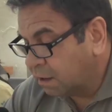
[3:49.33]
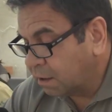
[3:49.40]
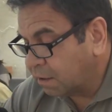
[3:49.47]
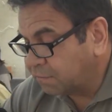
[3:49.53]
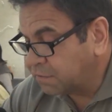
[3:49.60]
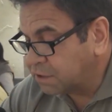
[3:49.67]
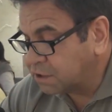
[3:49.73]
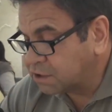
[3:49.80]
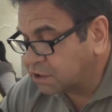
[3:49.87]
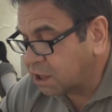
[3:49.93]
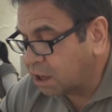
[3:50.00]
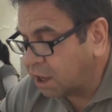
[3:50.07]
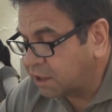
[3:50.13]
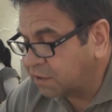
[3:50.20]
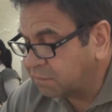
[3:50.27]
of the
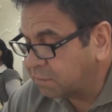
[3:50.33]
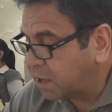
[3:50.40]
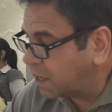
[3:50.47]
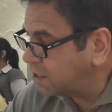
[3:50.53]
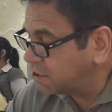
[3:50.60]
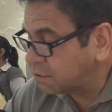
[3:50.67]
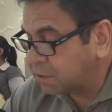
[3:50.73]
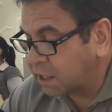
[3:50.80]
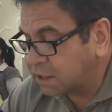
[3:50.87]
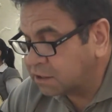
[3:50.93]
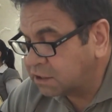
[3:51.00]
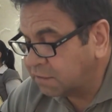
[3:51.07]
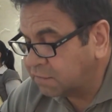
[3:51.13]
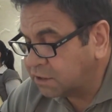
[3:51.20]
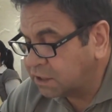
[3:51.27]
design of major
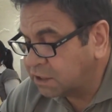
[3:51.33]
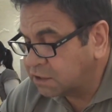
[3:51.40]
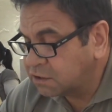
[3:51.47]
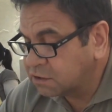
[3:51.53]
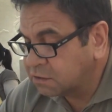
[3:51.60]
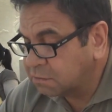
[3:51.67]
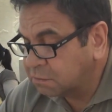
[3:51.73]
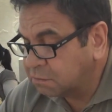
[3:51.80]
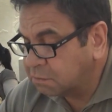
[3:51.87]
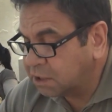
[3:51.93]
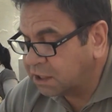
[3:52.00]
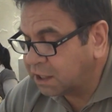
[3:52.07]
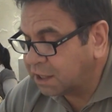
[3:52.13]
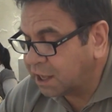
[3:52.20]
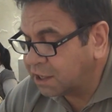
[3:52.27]
activities,
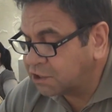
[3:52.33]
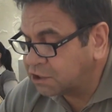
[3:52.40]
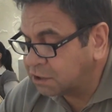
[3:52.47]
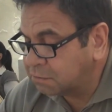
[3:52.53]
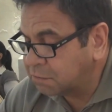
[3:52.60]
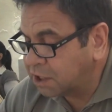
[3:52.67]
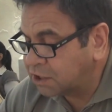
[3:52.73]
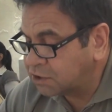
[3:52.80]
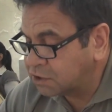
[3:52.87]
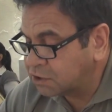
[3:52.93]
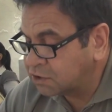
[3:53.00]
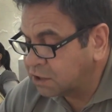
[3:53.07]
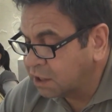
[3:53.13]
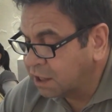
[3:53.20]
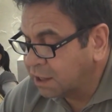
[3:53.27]
mitigation
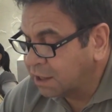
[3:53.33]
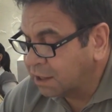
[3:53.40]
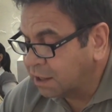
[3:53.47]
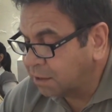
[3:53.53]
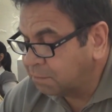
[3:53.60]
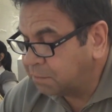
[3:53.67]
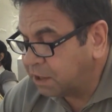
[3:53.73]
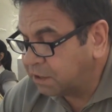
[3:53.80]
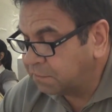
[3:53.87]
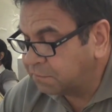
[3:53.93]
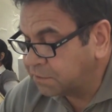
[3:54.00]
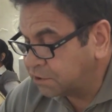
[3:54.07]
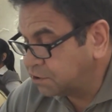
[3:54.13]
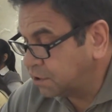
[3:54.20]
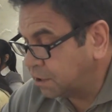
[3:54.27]
measures and
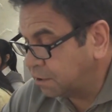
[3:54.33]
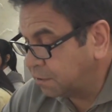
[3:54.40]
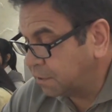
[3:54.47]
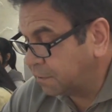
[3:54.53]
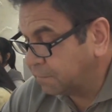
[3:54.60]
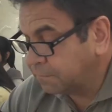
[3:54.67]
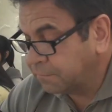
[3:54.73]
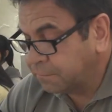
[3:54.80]
benefit sharing.